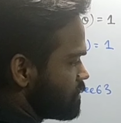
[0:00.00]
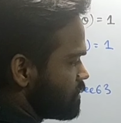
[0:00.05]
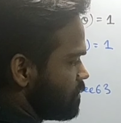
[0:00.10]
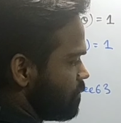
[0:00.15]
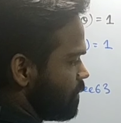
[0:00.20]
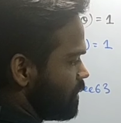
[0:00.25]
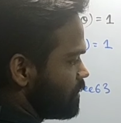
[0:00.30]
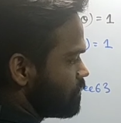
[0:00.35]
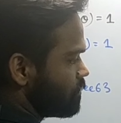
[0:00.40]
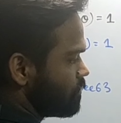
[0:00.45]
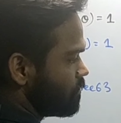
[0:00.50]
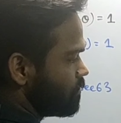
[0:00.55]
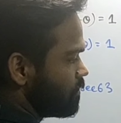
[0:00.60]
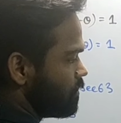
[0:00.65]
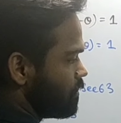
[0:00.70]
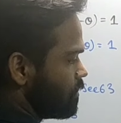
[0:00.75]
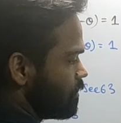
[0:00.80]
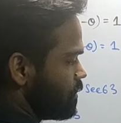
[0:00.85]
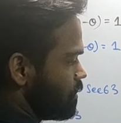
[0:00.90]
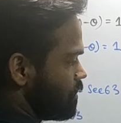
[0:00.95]
C by 2?
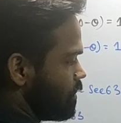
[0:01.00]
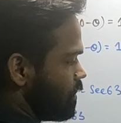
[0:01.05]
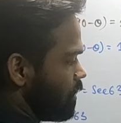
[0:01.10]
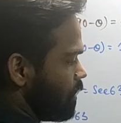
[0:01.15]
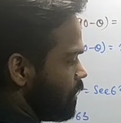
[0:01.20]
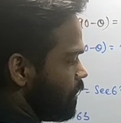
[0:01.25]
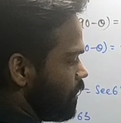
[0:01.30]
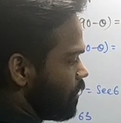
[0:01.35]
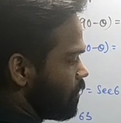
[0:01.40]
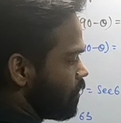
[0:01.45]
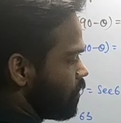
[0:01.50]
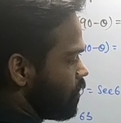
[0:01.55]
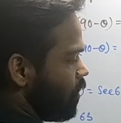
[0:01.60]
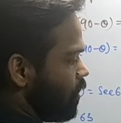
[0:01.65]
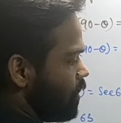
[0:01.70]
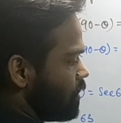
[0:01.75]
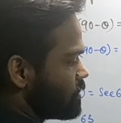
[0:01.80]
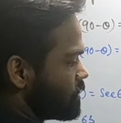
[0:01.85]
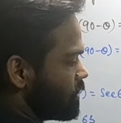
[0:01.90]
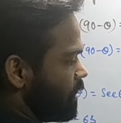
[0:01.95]
Now
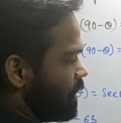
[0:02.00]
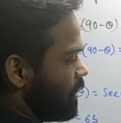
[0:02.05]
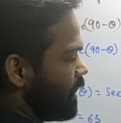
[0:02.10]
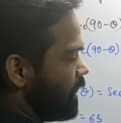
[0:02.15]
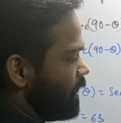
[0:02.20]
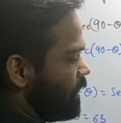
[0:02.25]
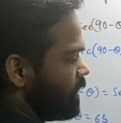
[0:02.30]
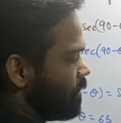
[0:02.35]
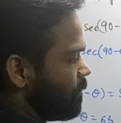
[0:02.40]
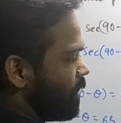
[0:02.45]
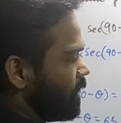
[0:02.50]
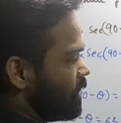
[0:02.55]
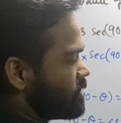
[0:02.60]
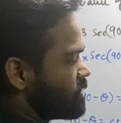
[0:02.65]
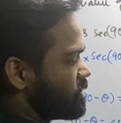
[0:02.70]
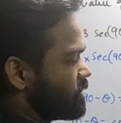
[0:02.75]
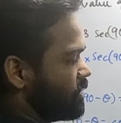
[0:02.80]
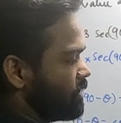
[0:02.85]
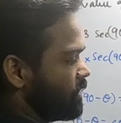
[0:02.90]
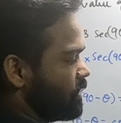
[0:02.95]
cos 90 minus
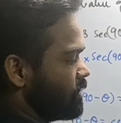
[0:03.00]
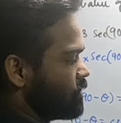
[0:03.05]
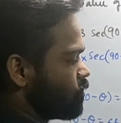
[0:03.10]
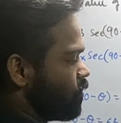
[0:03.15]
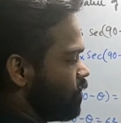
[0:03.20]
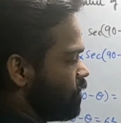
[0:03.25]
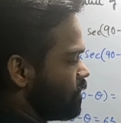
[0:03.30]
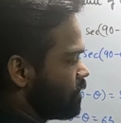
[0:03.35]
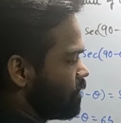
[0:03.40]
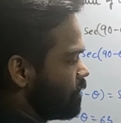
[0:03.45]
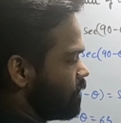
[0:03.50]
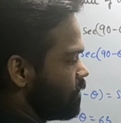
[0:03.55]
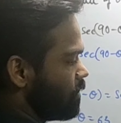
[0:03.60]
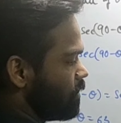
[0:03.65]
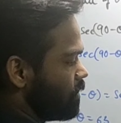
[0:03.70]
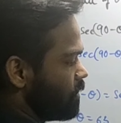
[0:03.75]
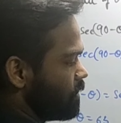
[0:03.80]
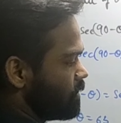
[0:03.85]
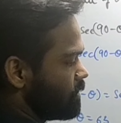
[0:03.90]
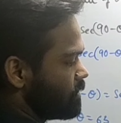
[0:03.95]
theta is what?
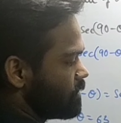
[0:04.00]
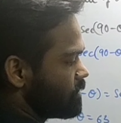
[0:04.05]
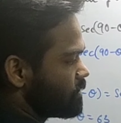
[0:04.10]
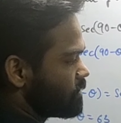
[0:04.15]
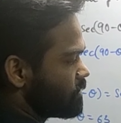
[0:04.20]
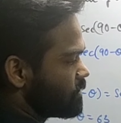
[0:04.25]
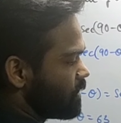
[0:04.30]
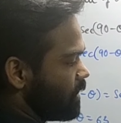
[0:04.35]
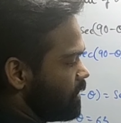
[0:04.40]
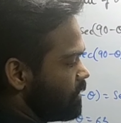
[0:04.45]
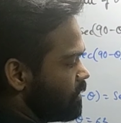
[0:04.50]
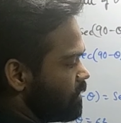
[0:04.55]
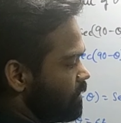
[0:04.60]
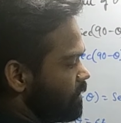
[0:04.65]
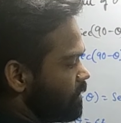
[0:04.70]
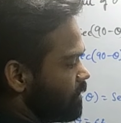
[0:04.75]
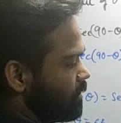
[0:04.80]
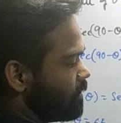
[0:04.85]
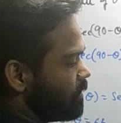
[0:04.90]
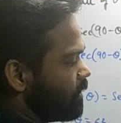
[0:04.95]
Sin
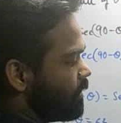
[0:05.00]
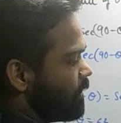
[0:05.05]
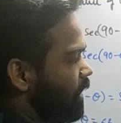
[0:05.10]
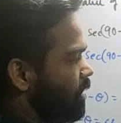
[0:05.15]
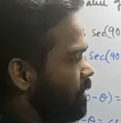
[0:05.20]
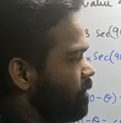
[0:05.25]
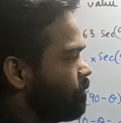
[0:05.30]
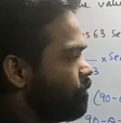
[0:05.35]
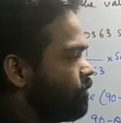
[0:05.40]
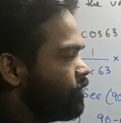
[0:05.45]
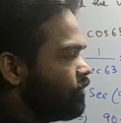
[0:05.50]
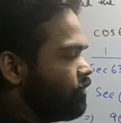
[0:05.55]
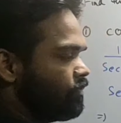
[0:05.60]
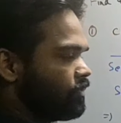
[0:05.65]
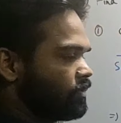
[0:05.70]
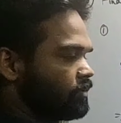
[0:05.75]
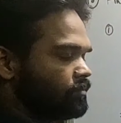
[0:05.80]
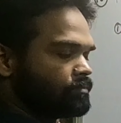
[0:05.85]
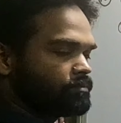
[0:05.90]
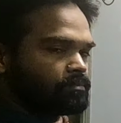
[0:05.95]
theta. Done. Proved.
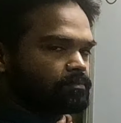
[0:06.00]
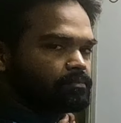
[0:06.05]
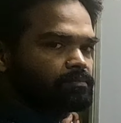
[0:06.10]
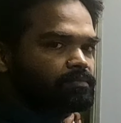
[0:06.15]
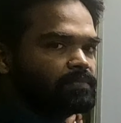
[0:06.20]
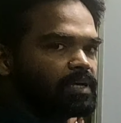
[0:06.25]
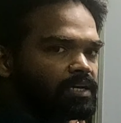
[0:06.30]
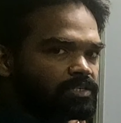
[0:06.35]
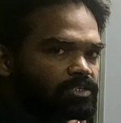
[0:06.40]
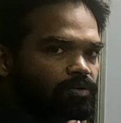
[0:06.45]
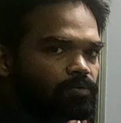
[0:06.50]
That is